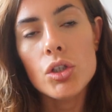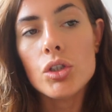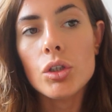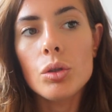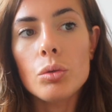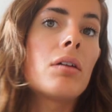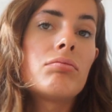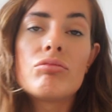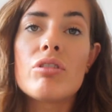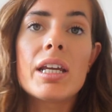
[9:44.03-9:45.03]
to a
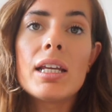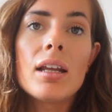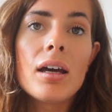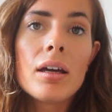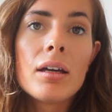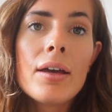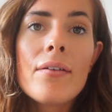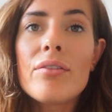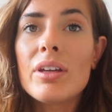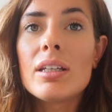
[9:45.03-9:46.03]
regular
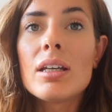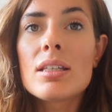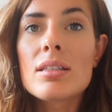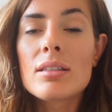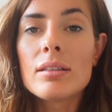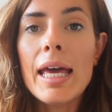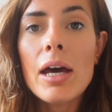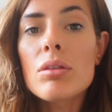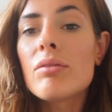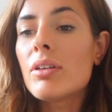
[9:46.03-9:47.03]
fitness,
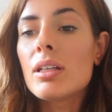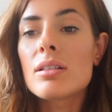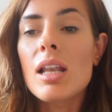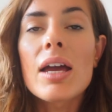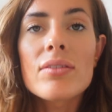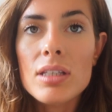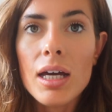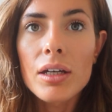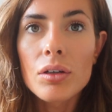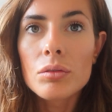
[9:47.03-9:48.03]
health and fitness
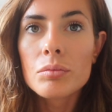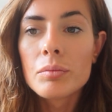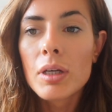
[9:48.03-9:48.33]
lifestyle.